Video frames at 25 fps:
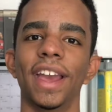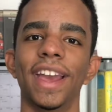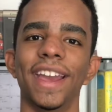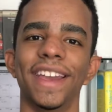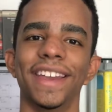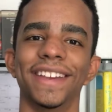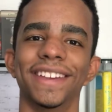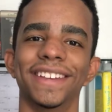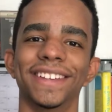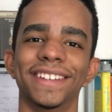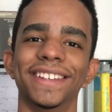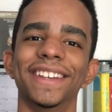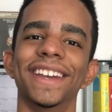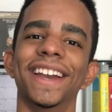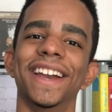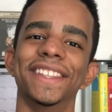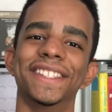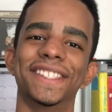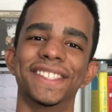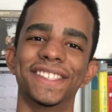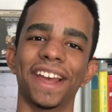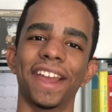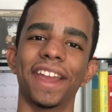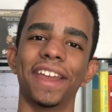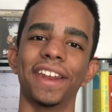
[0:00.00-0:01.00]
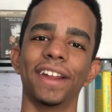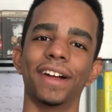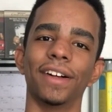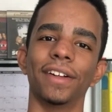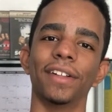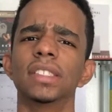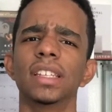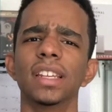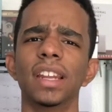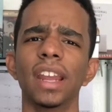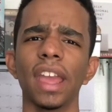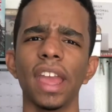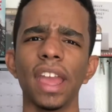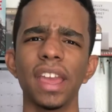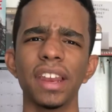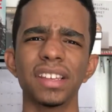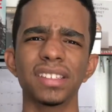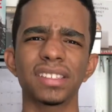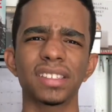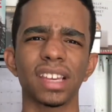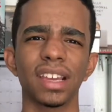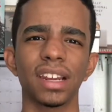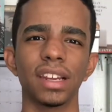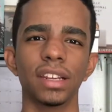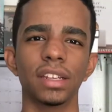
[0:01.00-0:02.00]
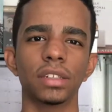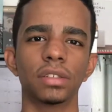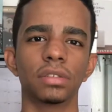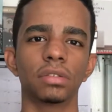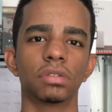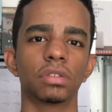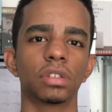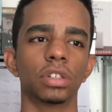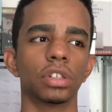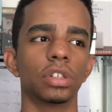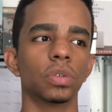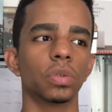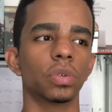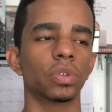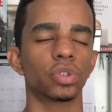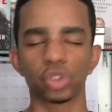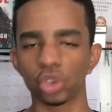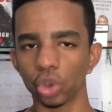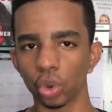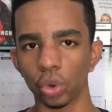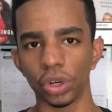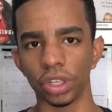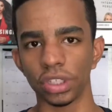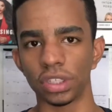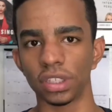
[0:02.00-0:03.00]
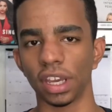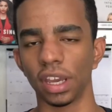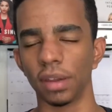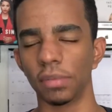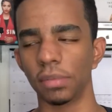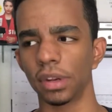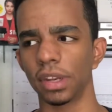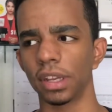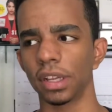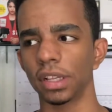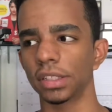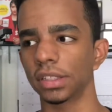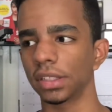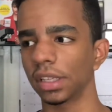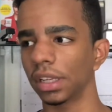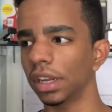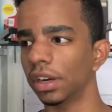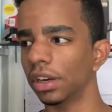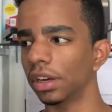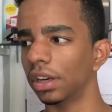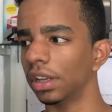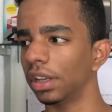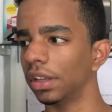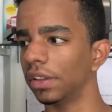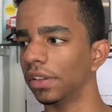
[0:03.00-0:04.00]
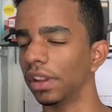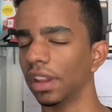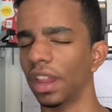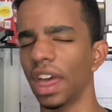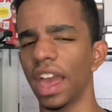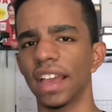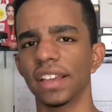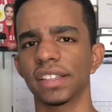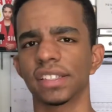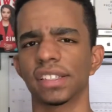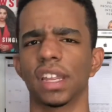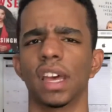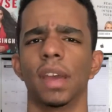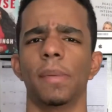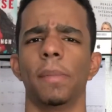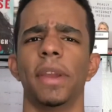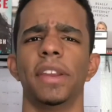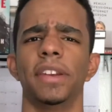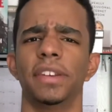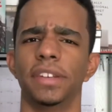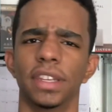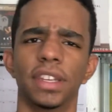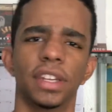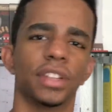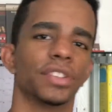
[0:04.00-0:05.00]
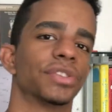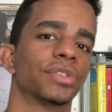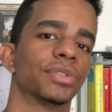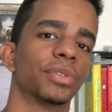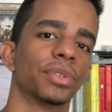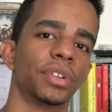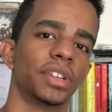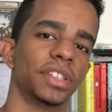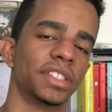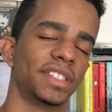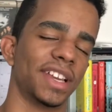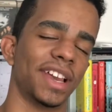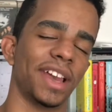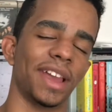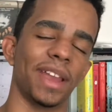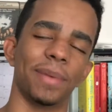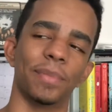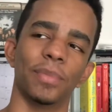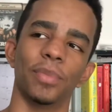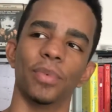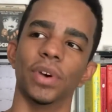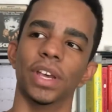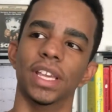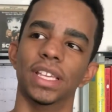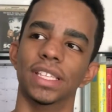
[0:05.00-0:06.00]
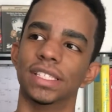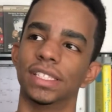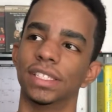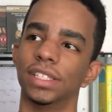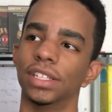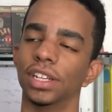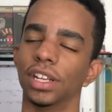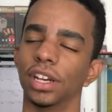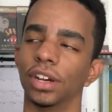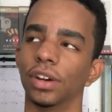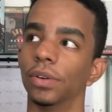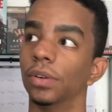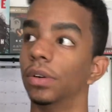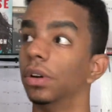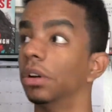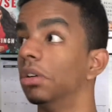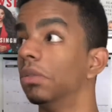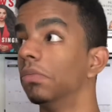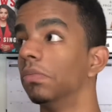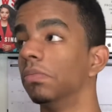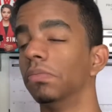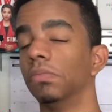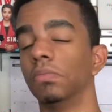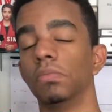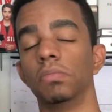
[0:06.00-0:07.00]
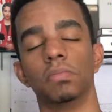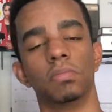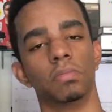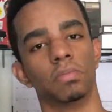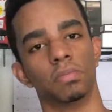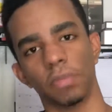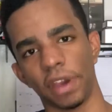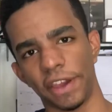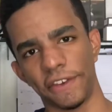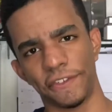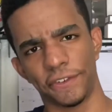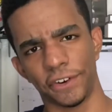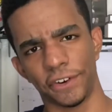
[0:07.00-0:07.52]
Hey, it's Dianel. Today I decided to do a story time because literally the last time I did a story time was, my